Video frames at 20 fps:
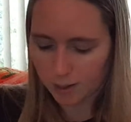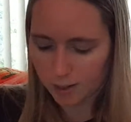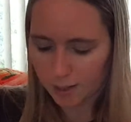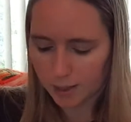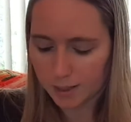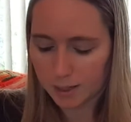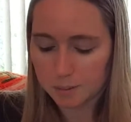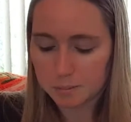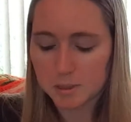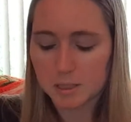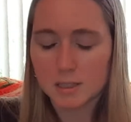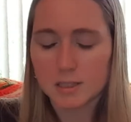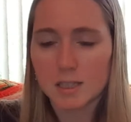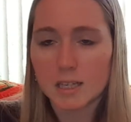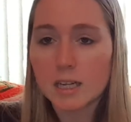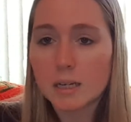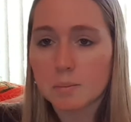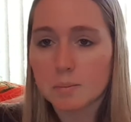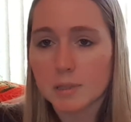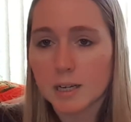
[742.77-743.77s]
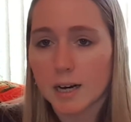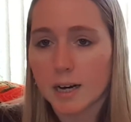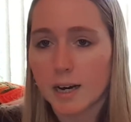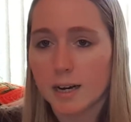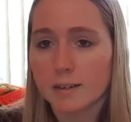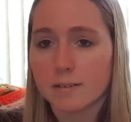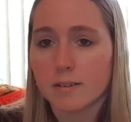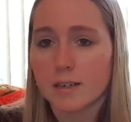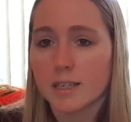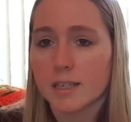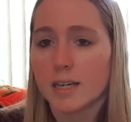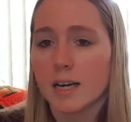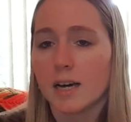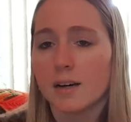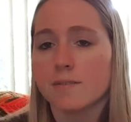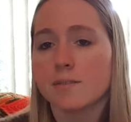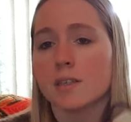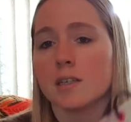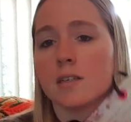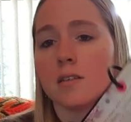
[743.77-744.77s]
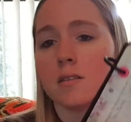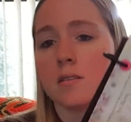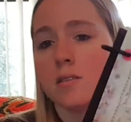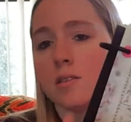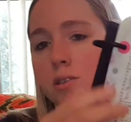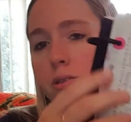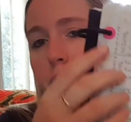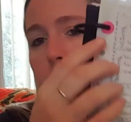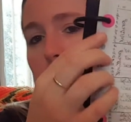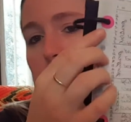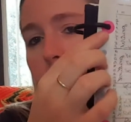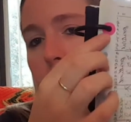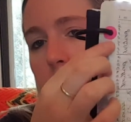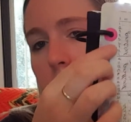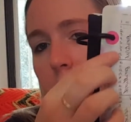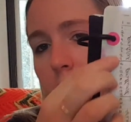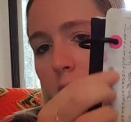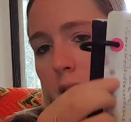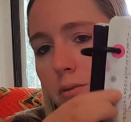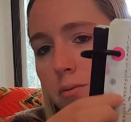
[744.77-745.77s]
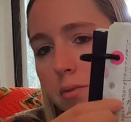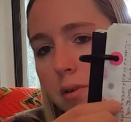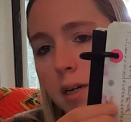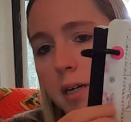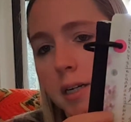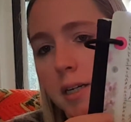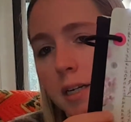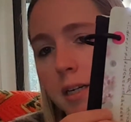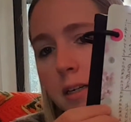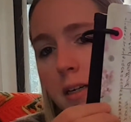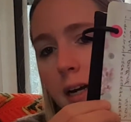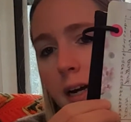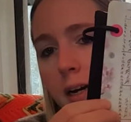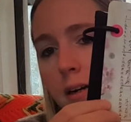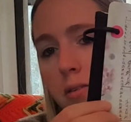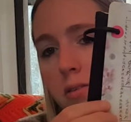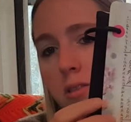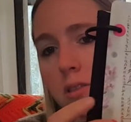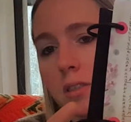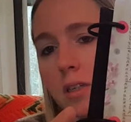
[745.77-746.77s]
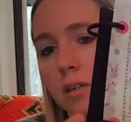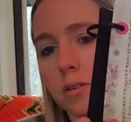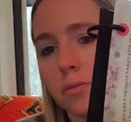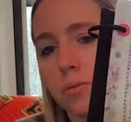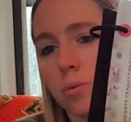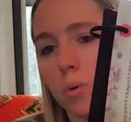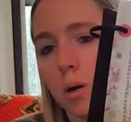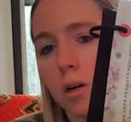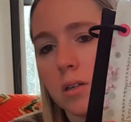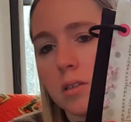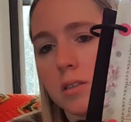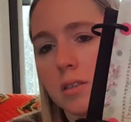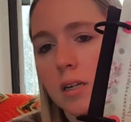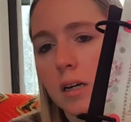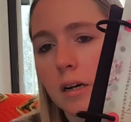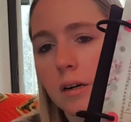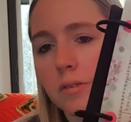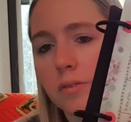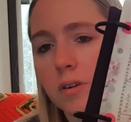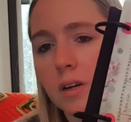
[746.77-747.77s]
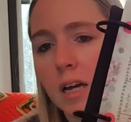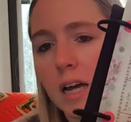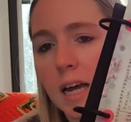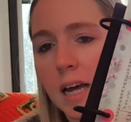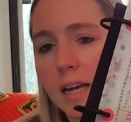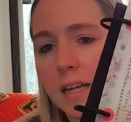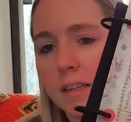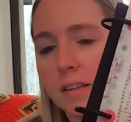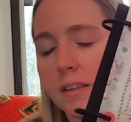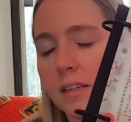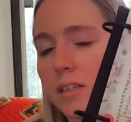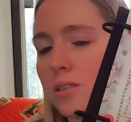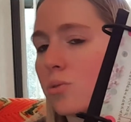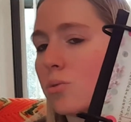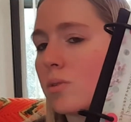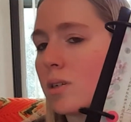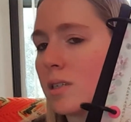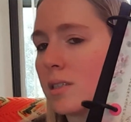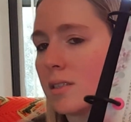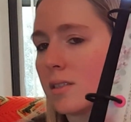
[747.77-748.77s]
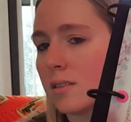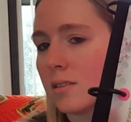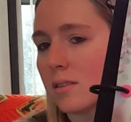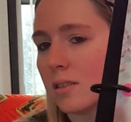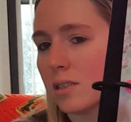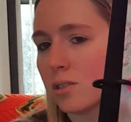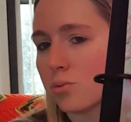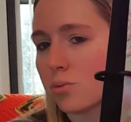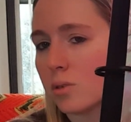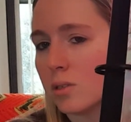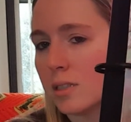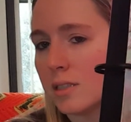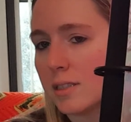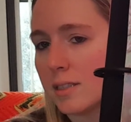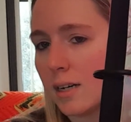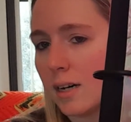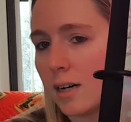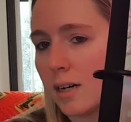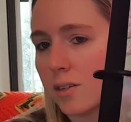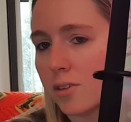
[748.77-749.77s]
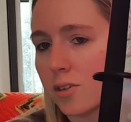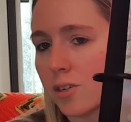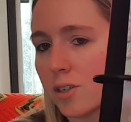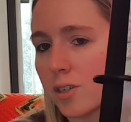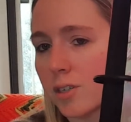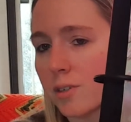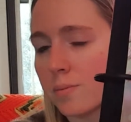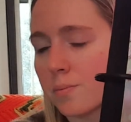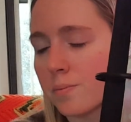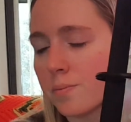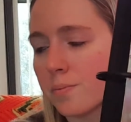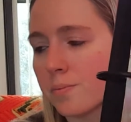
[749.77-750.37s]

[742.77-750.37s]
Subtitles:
And I'm going to keep that. I like having, you know, knitting, writing, house stuff, work stuff. This one is other.